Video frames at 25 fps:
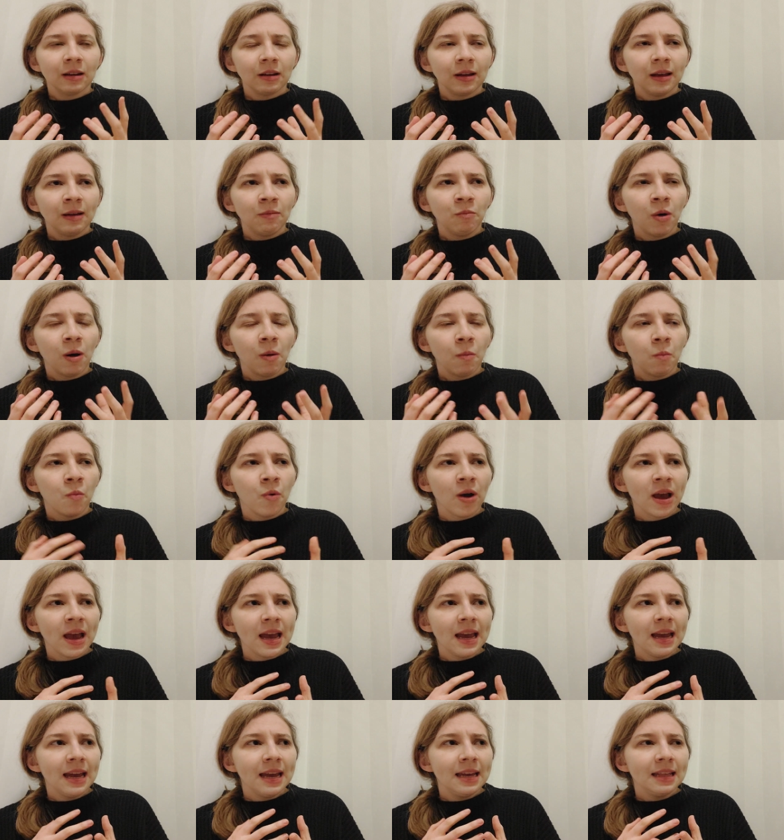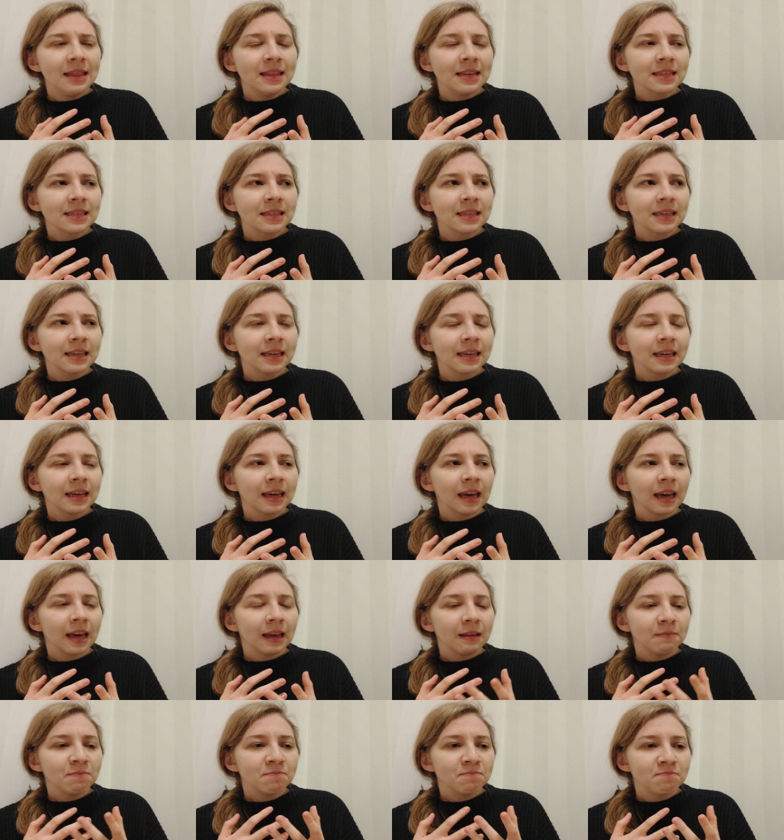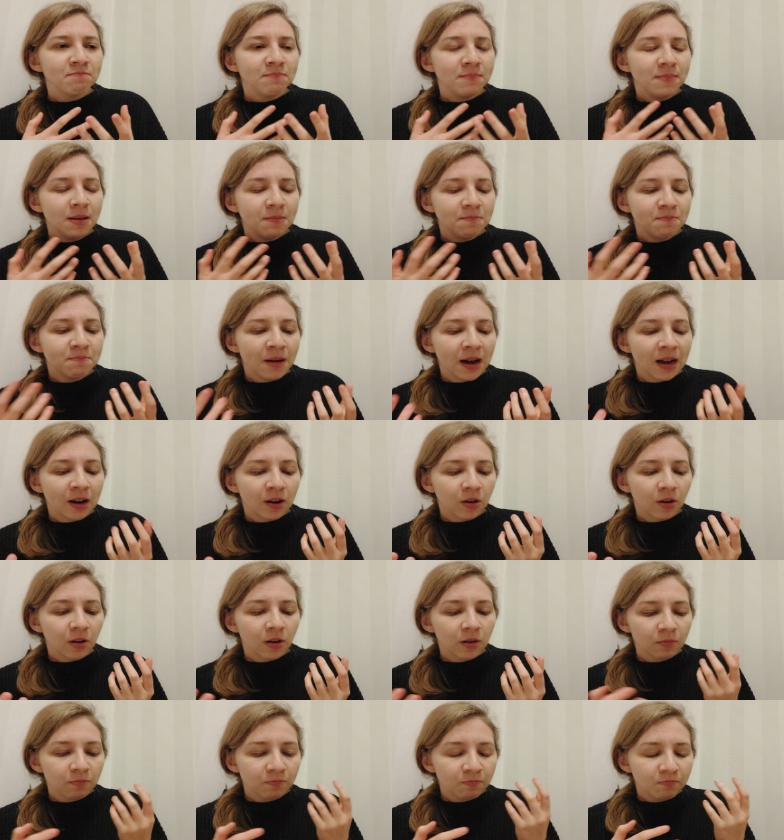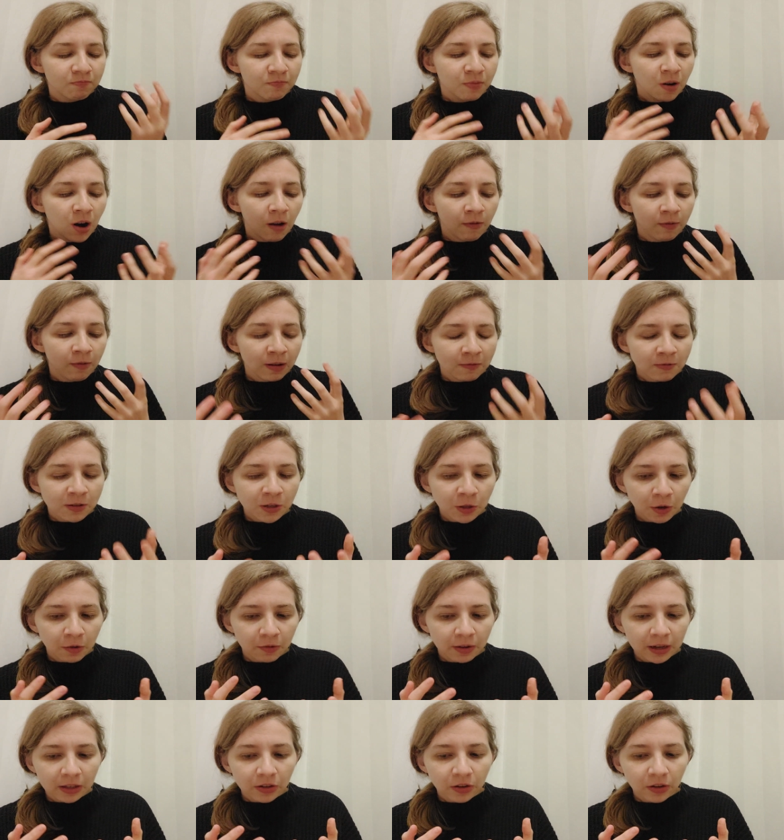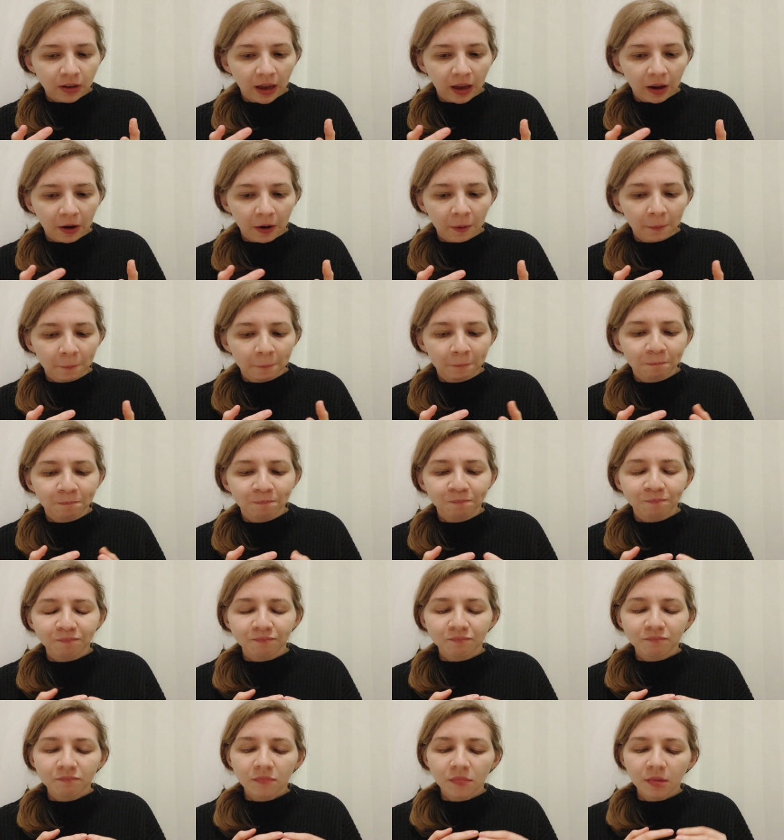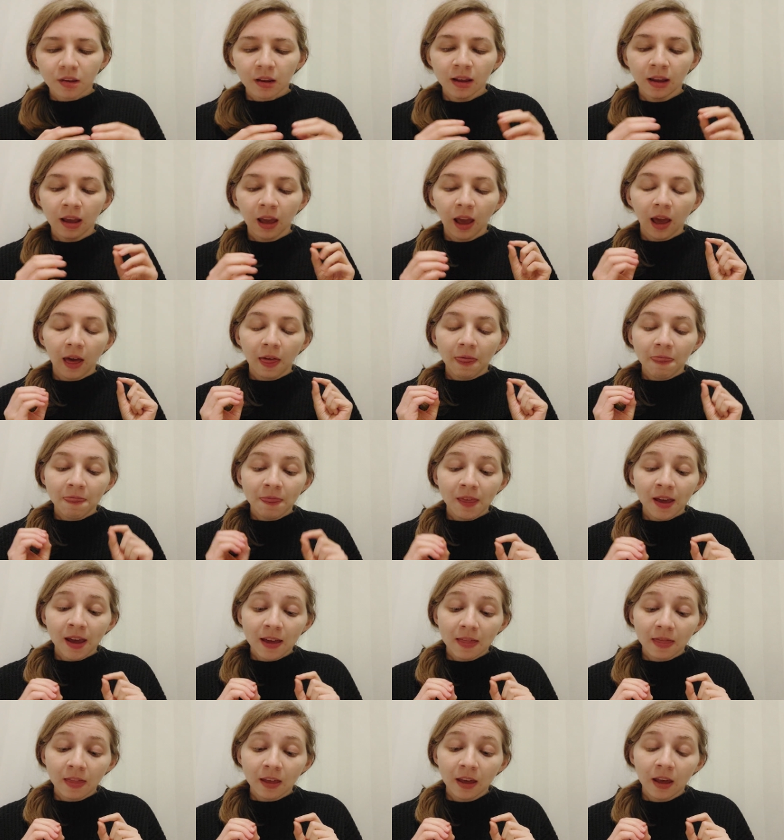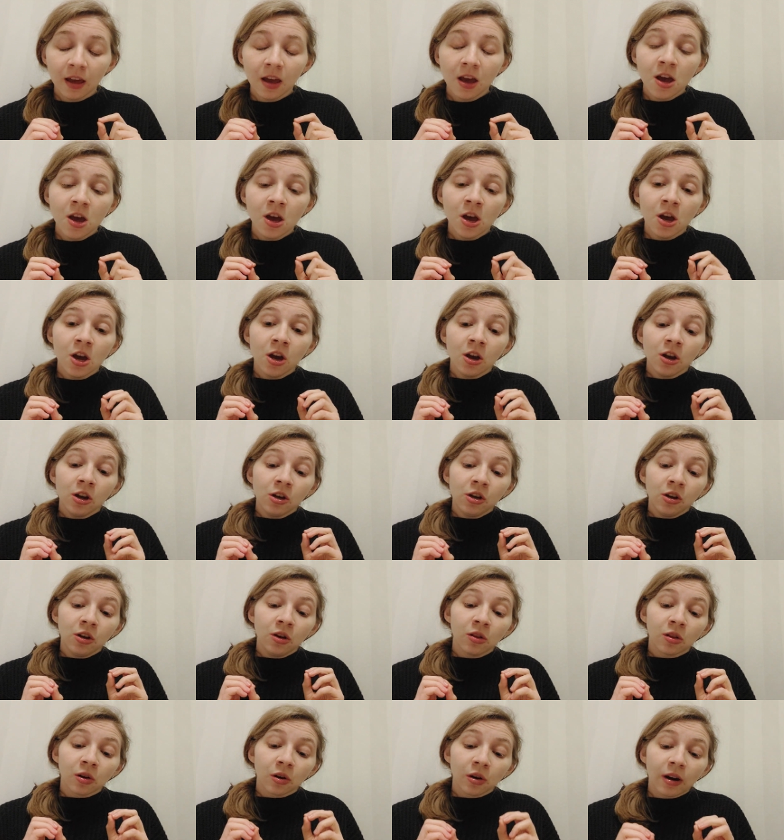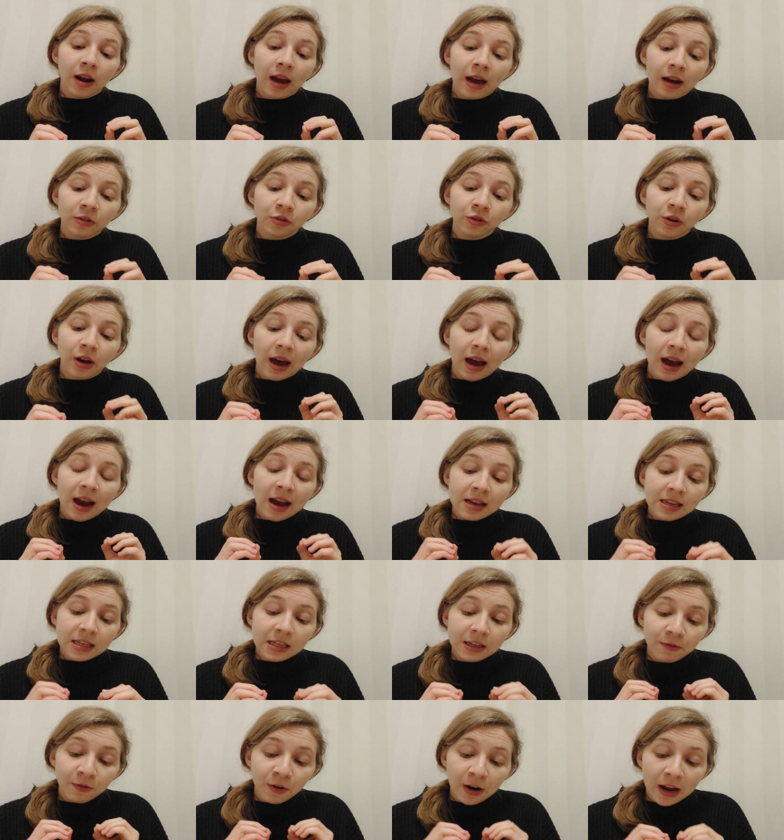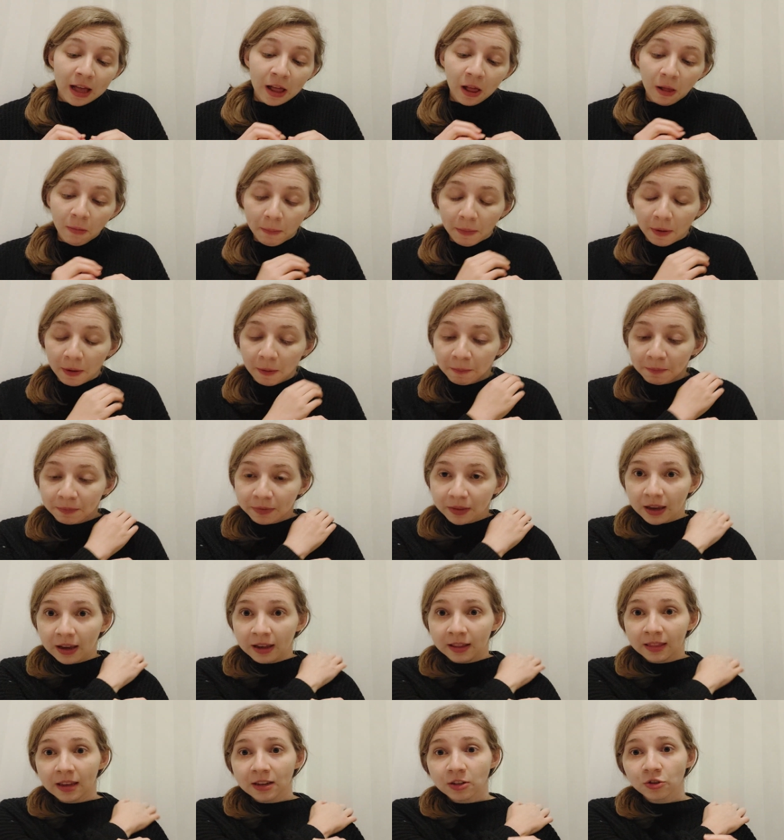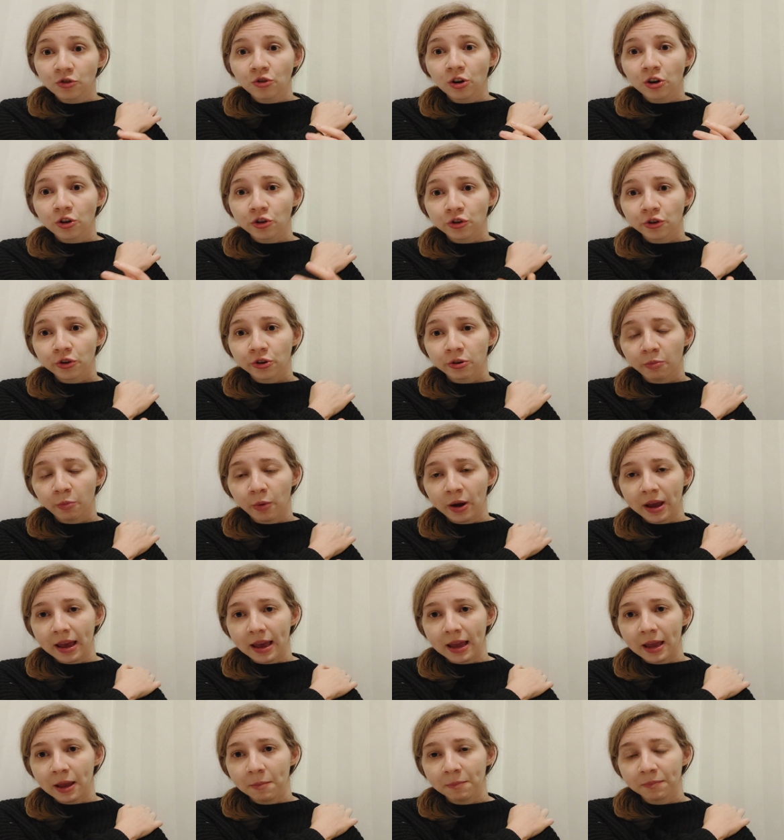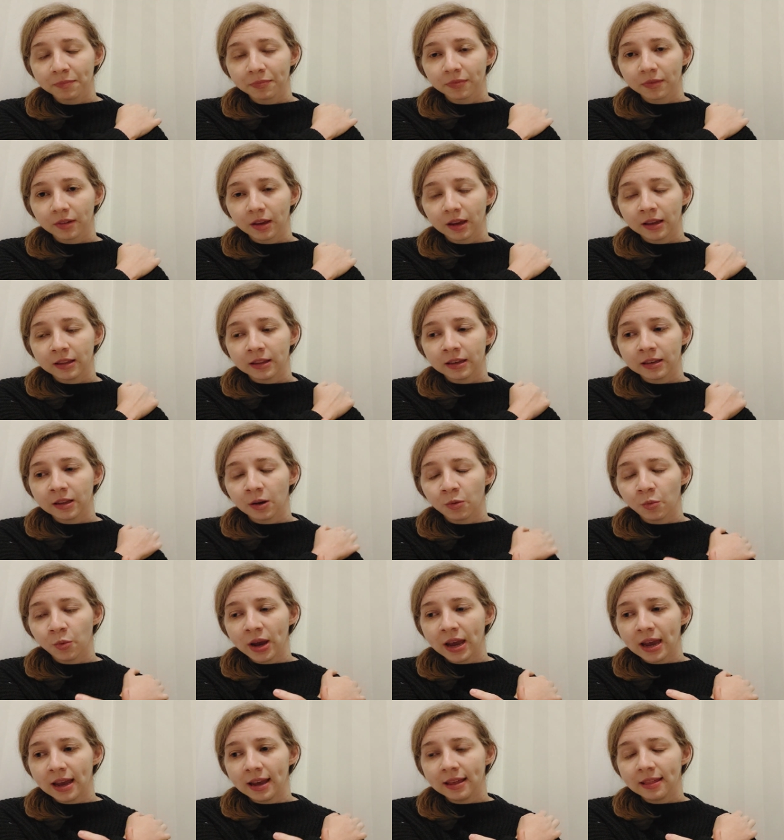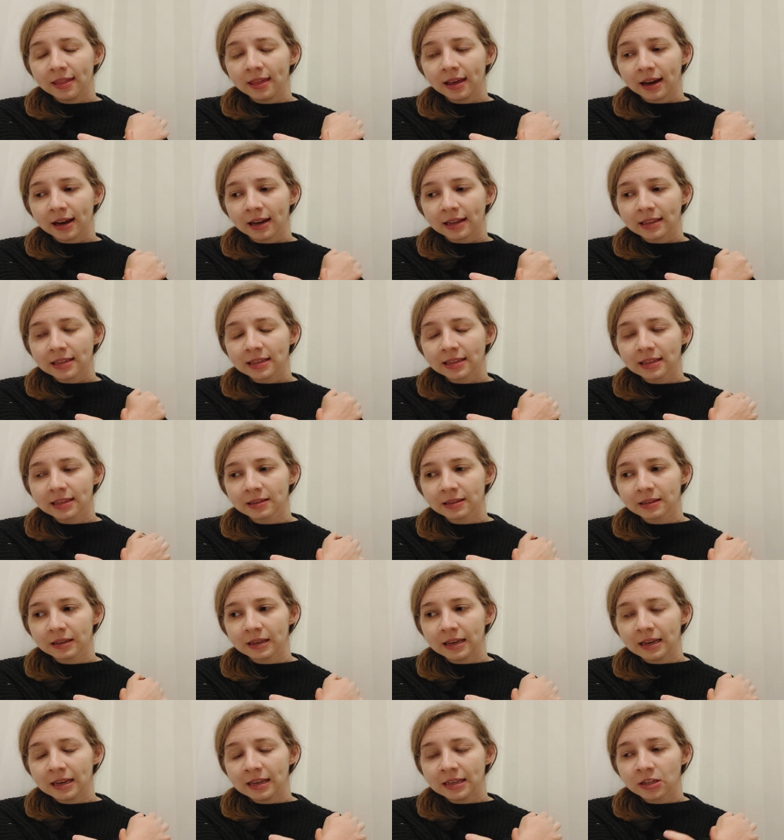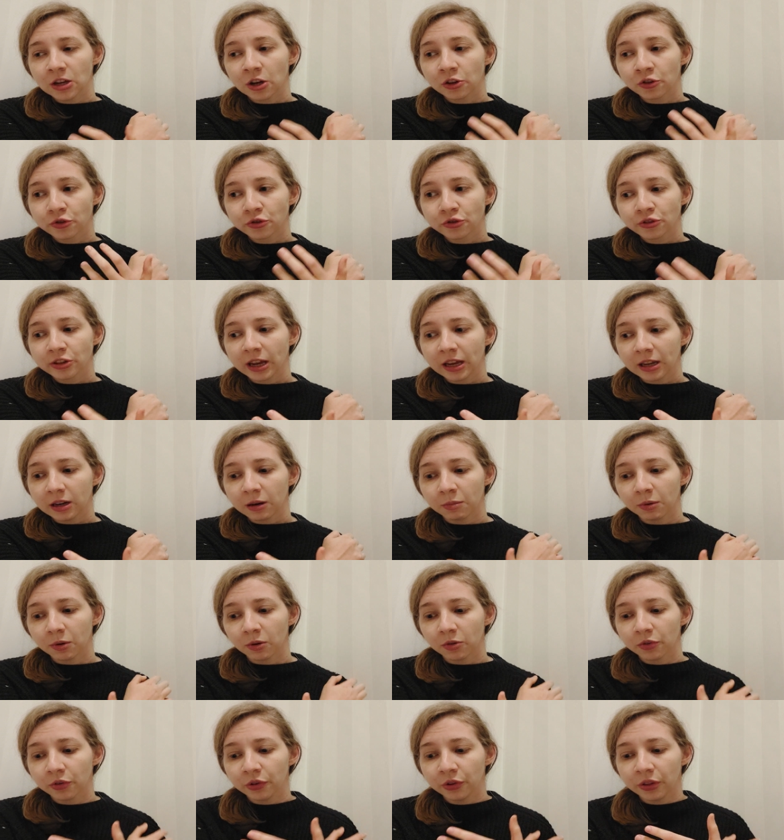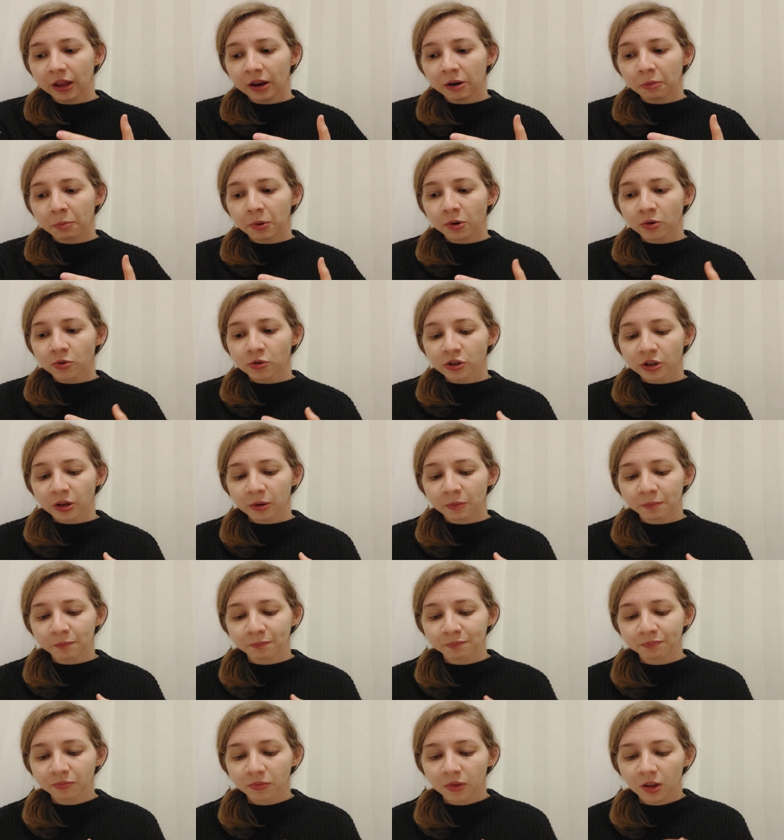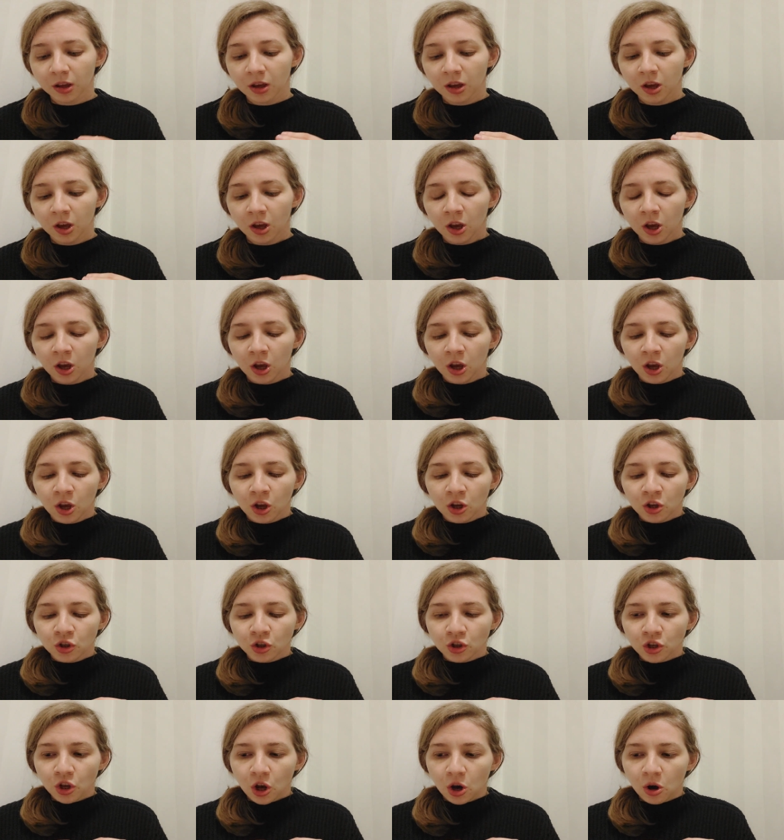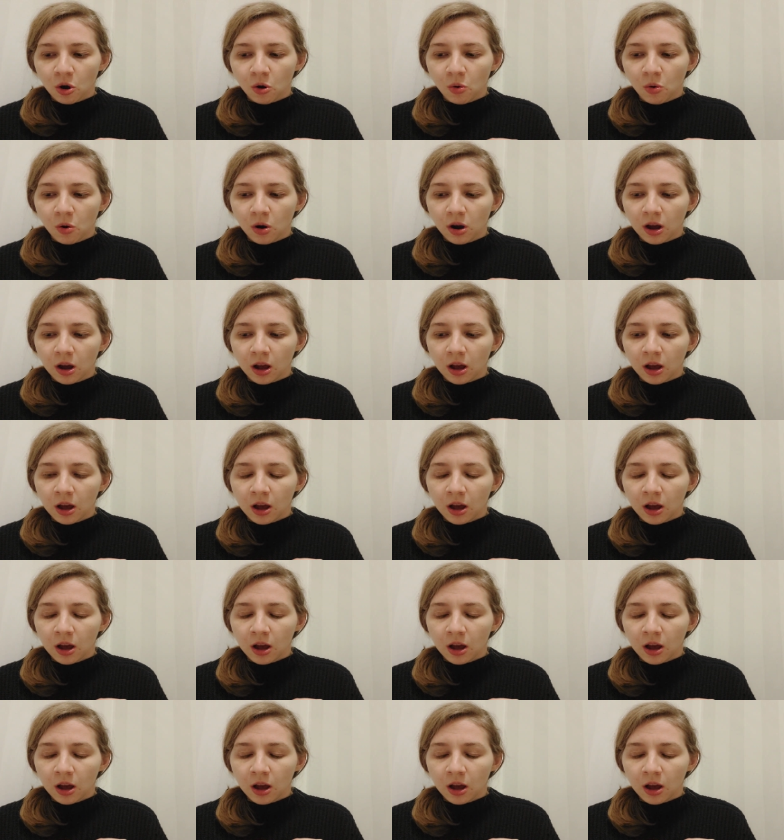in what way this can be better problem solving together. And then you learn how to ask for help in a structured way and in a way that is understandable to that person. So